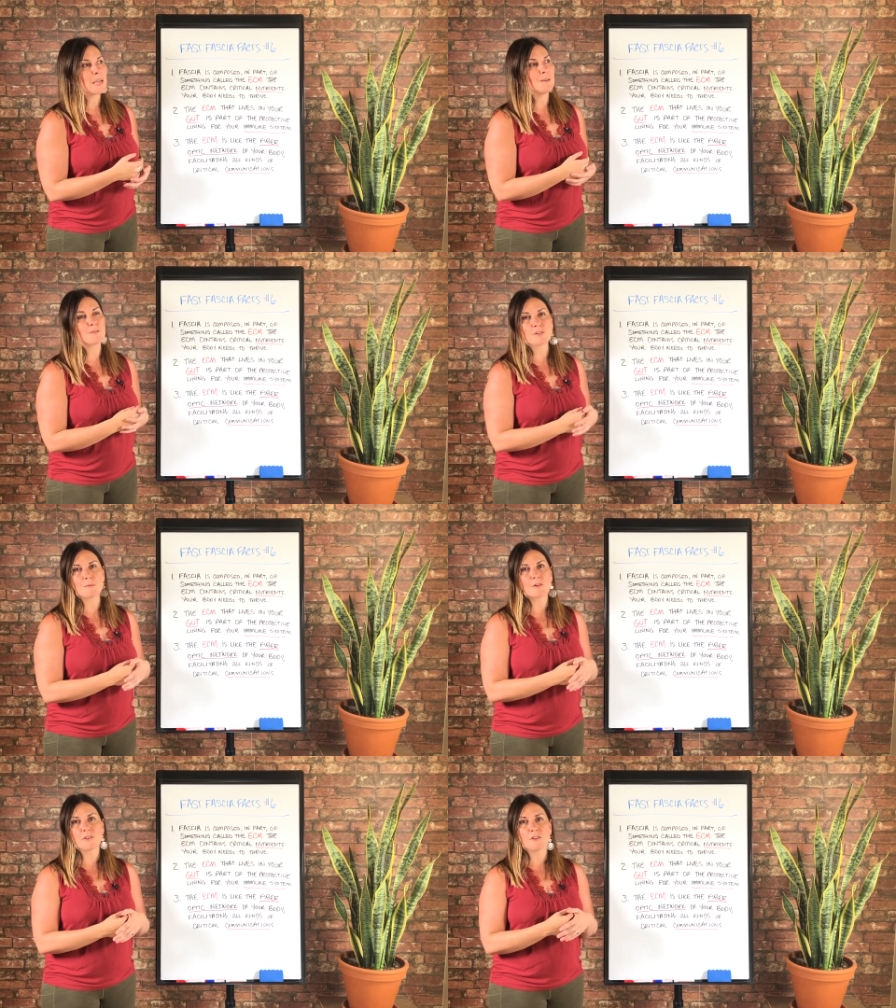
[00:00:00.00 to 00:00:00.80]
and for
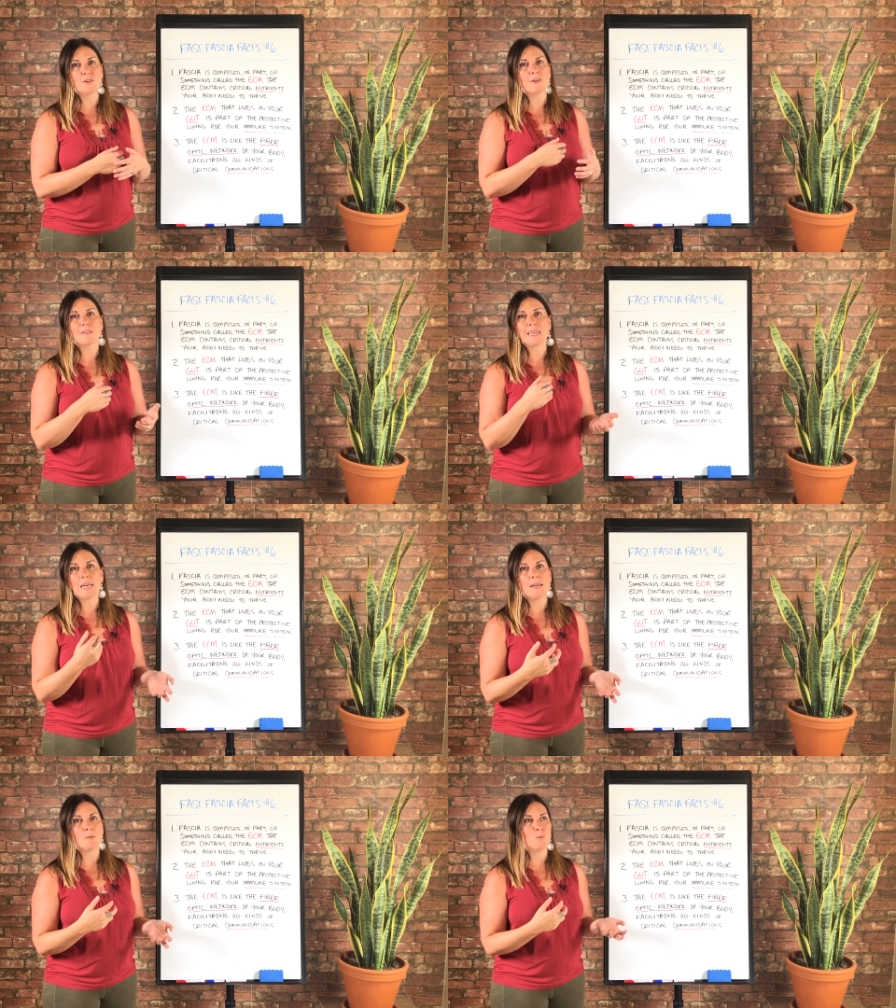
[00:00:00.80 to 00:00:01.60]
some reason you're on
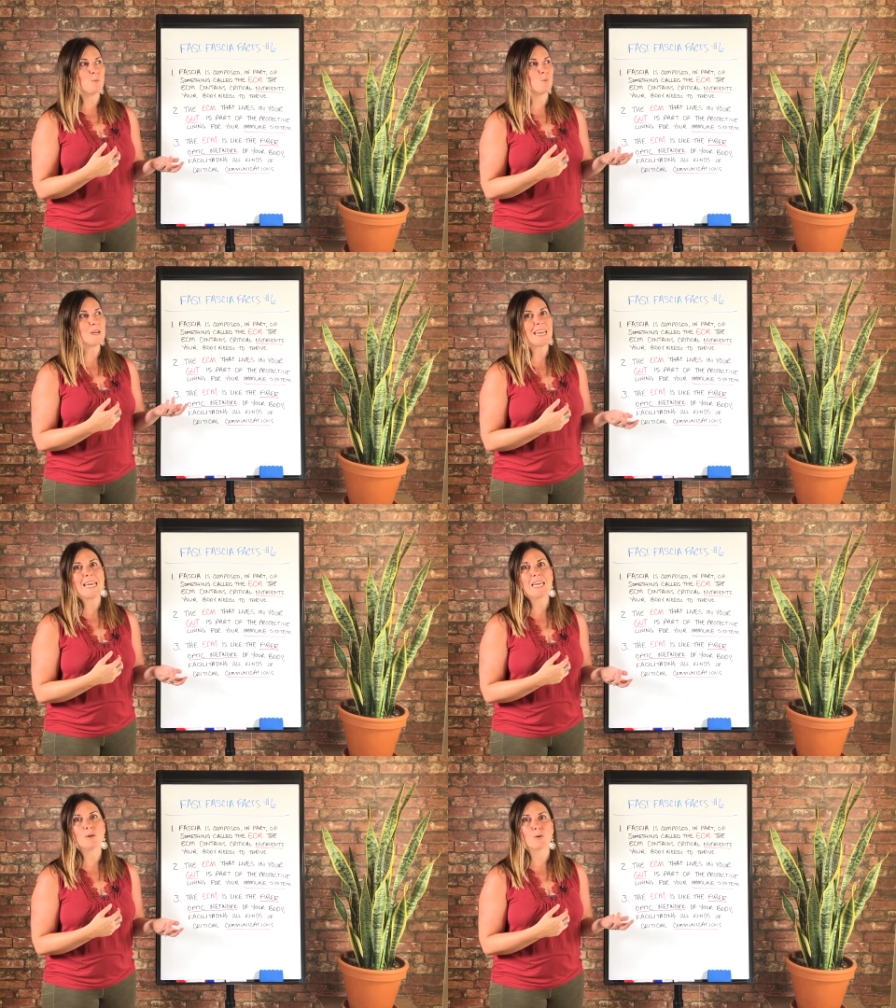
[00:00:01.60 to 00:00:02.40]
like week
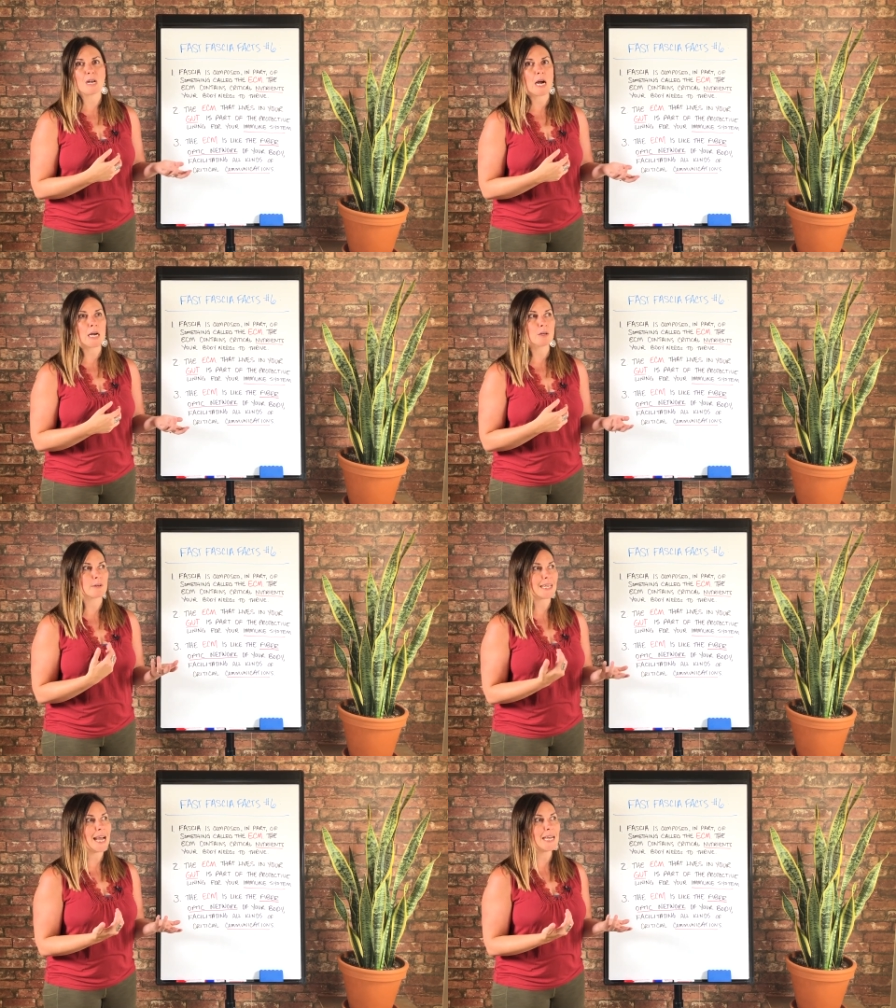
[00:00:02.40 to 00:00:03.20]
eight or nine
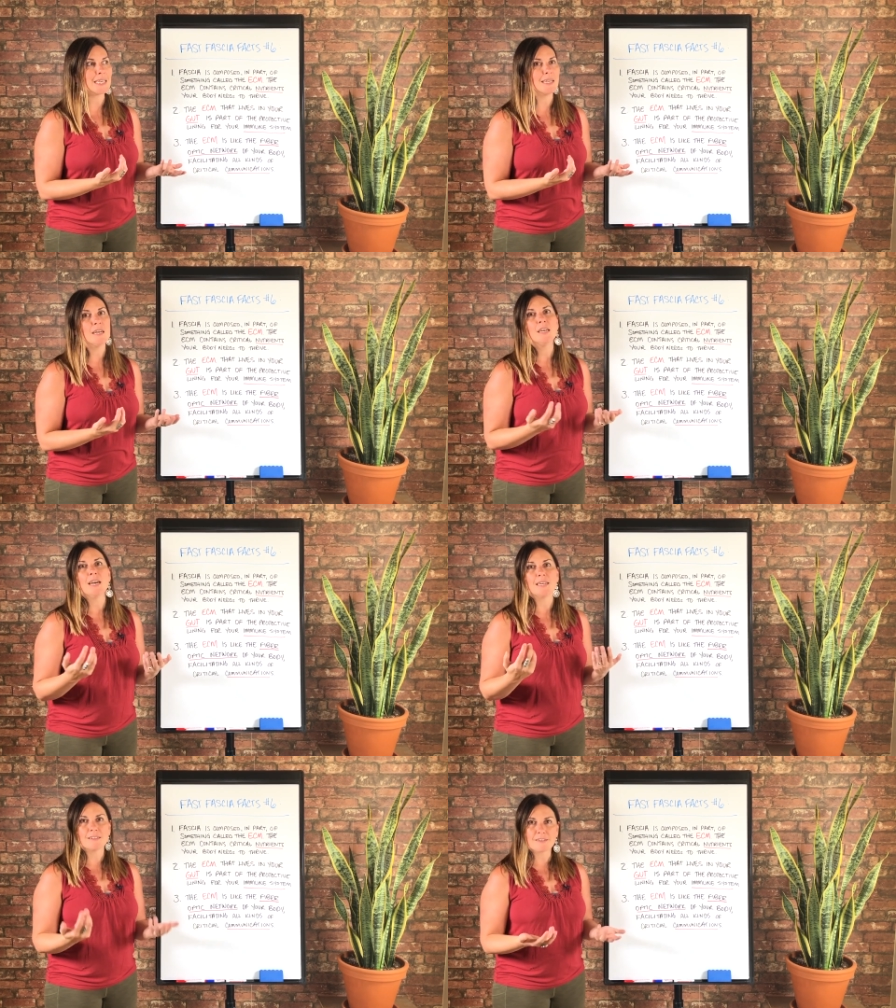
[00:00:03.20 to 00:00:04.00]
or 10,
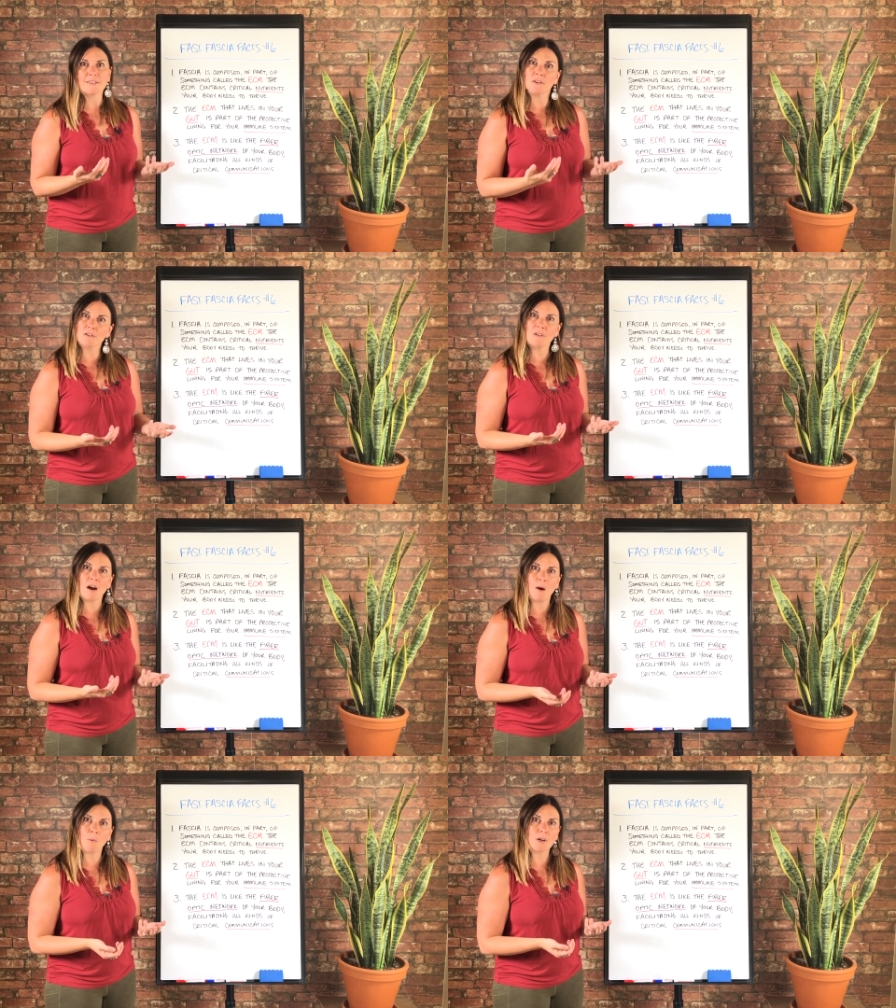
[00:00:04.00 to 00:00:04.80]
and it's still
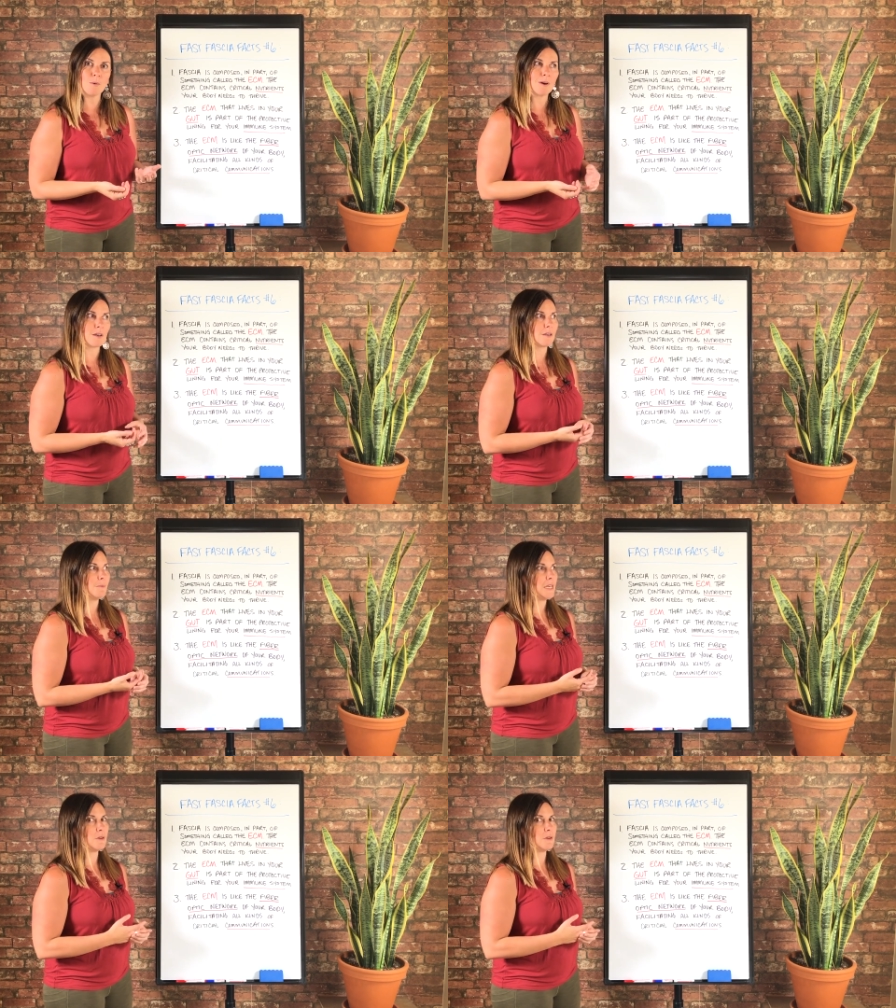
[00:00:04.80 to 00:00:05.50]
not where you want it to be.